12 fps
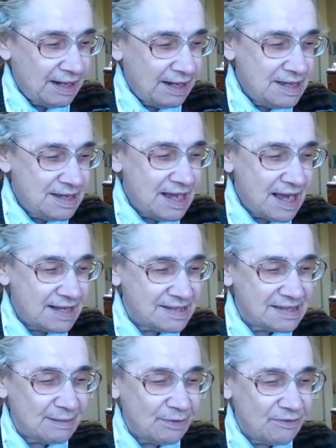and he
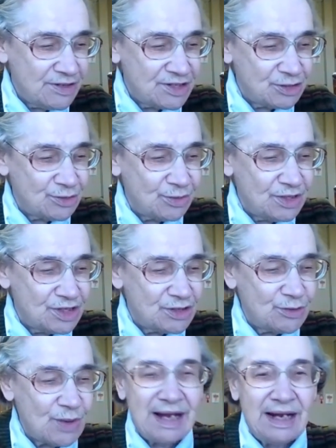had some of his
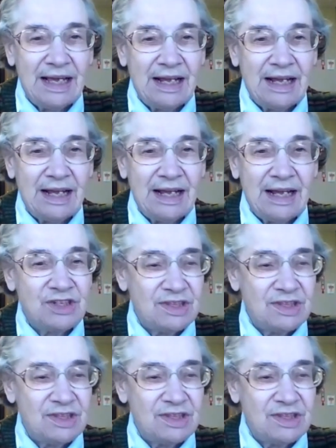students write letters